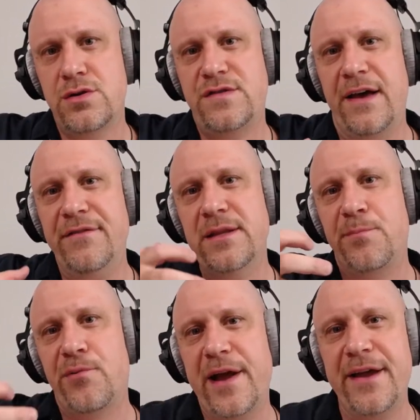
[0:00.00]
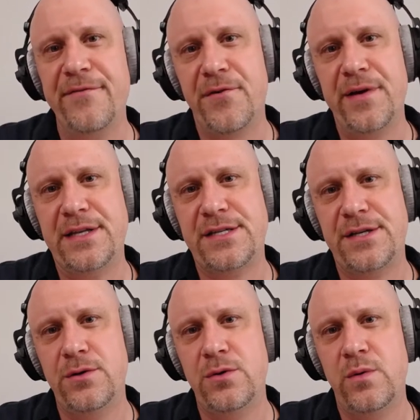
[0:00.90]
having the bravery
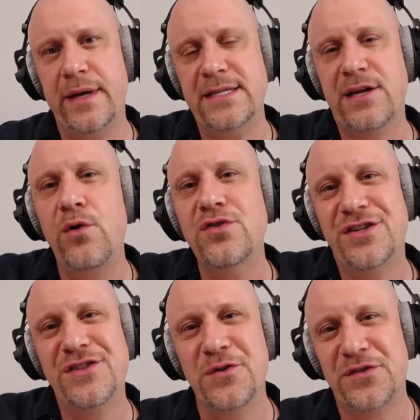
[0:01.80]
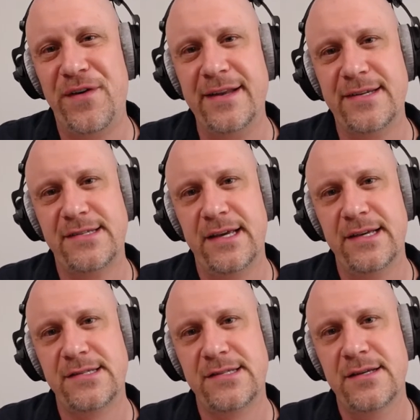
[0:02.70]
to indulge in those
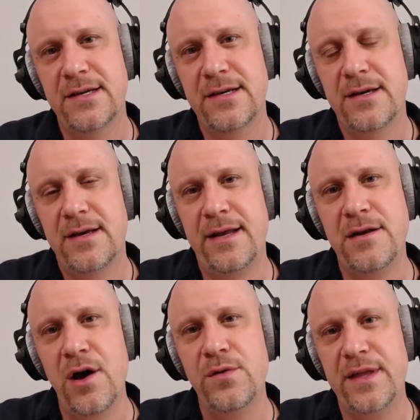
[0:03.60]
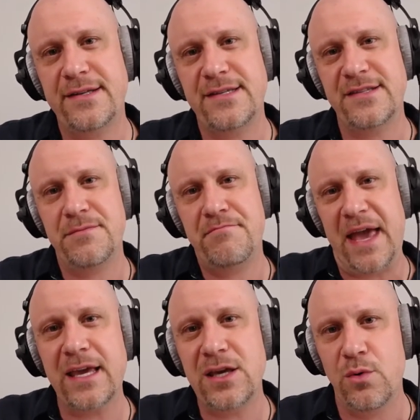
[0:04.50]
fantasies and know that it doesn't
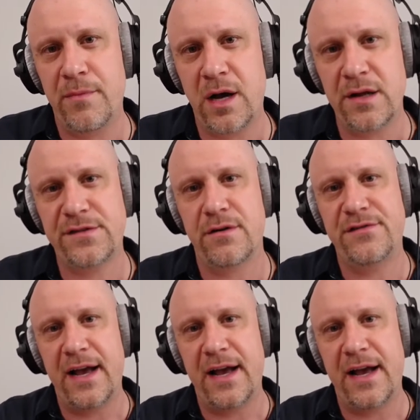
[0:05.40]
make you a monster. It's